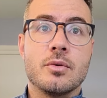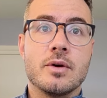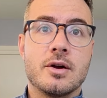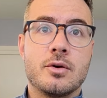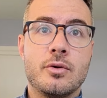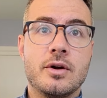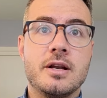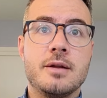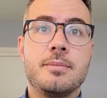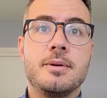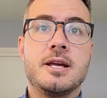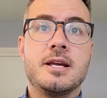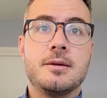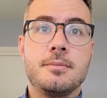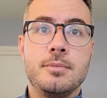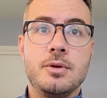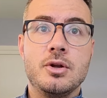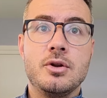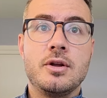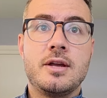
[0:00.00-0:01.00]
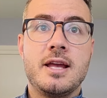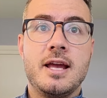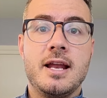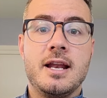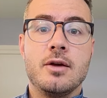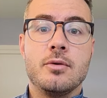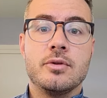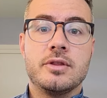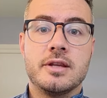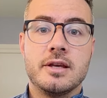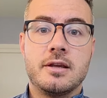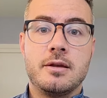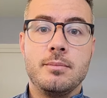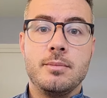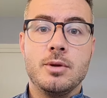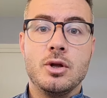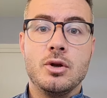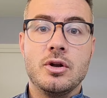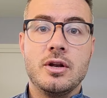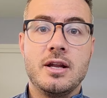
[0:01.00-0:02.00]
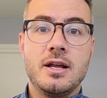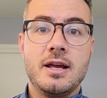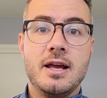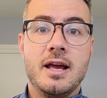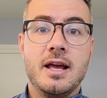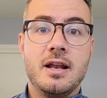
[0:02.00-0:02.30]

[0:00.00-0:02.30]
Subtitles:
we're going to be communicating with the community,